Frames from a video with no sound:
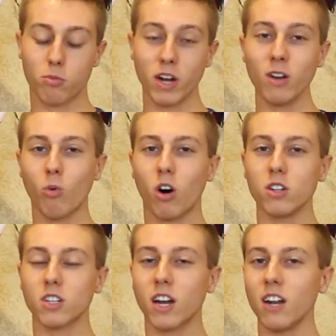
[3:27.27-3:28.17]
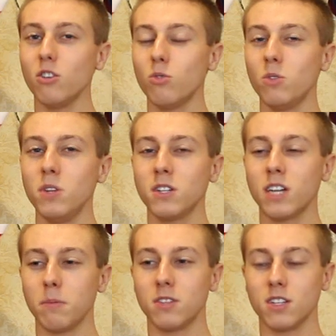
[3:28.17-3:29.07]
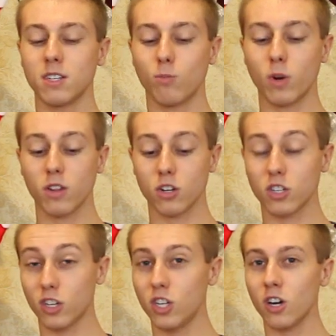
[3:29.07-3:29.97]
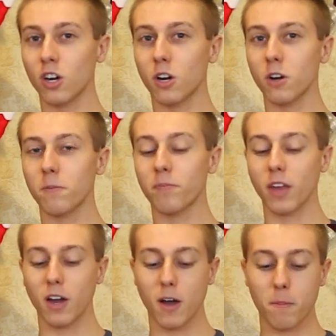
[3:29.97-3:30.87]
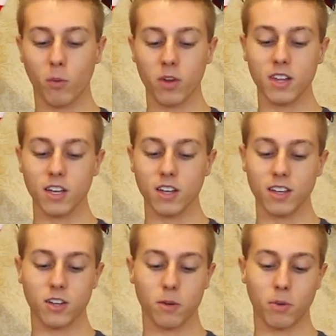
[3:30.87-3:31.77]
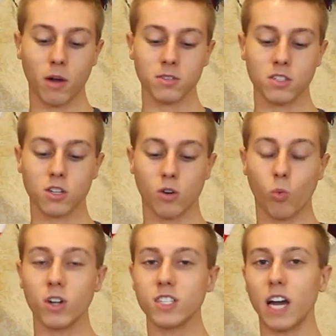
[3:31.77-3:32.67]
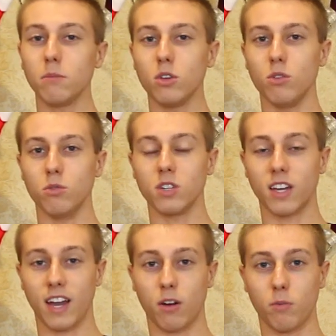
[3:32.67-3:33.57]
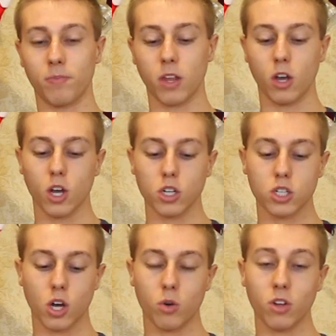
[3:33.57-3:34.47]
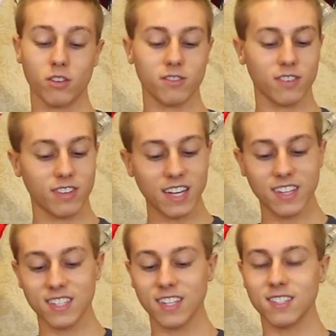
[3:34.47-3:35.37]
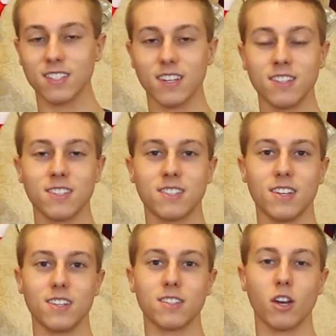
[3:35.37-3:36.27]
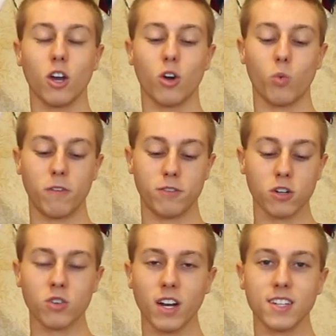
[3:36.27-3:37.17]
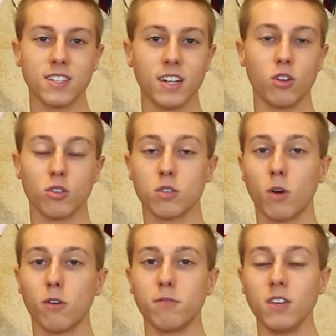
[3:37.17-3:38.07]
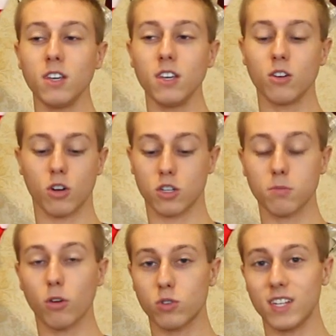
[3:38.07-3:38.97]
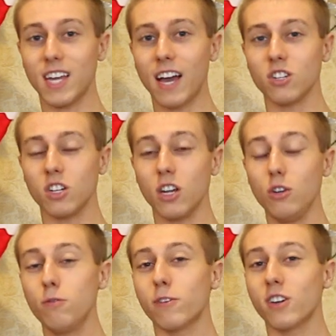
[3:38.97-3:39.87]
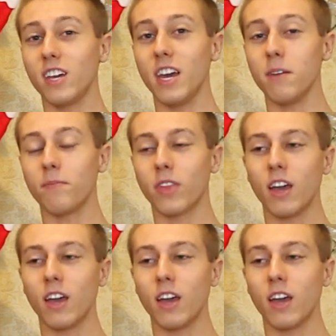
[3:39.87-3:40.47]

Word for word: Brain wallets are kind of a unique type of system where they're secure, but one of the, you know, problems is they're a one-time use account. So, you know, like these inst instances, if you're trying to send, you know, a small fee or a small transaction and you forget